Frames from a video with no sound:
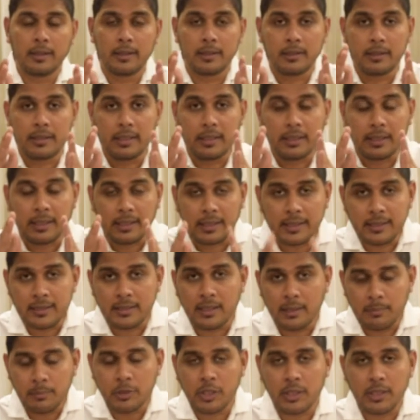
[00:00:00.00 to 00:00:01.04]
the
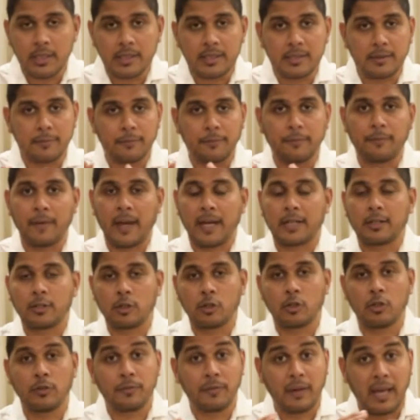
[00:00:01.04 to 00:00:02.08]
consumption is a factor
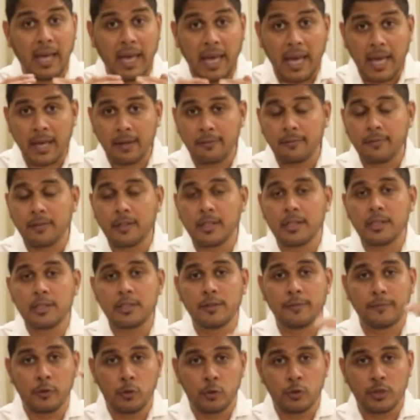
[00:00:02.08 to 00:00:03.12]
of average
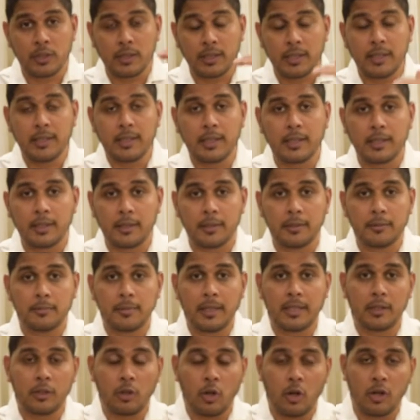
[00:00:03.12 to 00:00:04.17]
future income
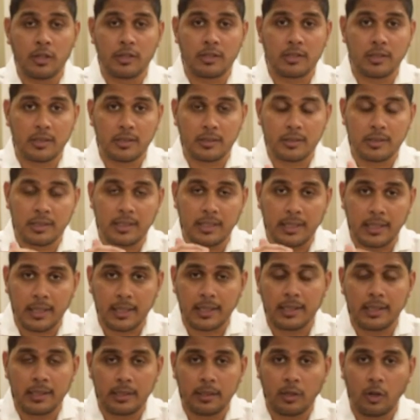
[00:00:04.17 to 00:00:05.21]
and not just
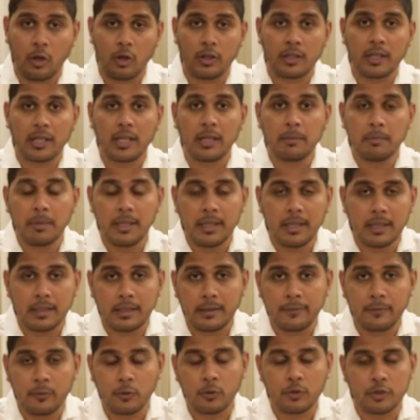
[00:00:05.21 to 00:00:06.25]
current or
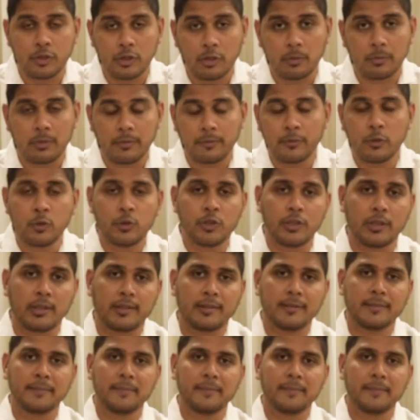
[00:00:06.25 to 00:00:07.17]
immediately foreseeable future.